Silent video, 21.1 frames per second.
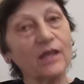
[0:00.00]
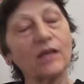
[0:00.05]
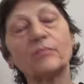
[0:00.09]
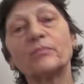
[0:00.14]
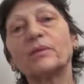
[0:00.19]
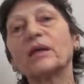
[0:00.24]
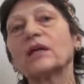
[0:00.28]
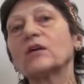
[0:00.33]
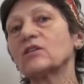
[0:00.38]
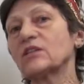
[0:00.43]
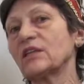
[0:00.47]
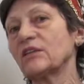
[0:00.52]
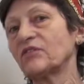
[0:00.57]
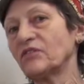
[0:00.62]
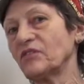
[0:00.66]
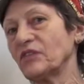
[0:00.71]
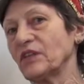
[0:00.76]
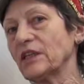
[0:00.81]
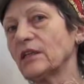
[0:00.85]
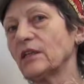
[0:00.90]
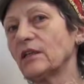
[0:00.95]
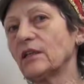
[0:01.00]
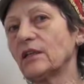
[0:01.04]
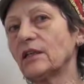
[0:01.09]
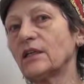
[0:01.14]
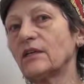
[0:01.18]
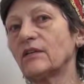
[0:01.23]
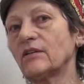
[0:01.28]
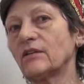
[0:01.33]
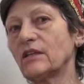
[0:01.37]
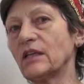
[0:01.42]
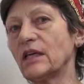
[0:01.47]
because I feel
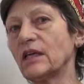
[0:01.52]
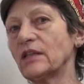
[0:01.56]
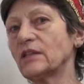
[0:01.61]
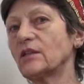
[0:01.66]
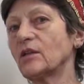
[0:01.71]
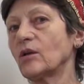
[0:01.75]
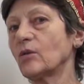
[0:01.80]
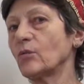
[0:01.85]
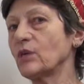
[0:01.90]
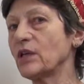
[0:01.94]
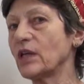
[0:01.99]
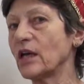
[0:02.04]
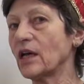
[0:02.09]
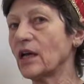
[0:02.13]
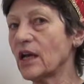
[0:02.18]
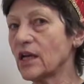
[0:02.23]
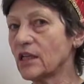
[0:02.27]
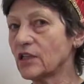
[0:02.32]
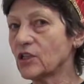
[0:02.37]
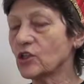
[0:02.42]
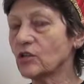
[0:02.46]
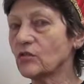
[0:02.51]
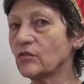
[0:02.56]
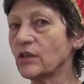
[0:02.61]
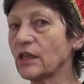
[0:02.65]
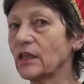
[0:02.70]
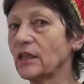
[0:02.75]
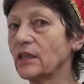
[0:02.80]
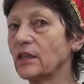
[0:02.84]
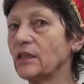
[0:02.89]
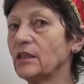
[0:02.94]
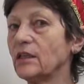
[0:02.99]
that we are ushering
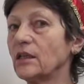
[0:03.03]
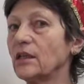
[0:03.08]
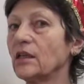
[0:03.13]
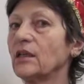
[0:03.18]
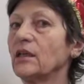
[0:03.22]
in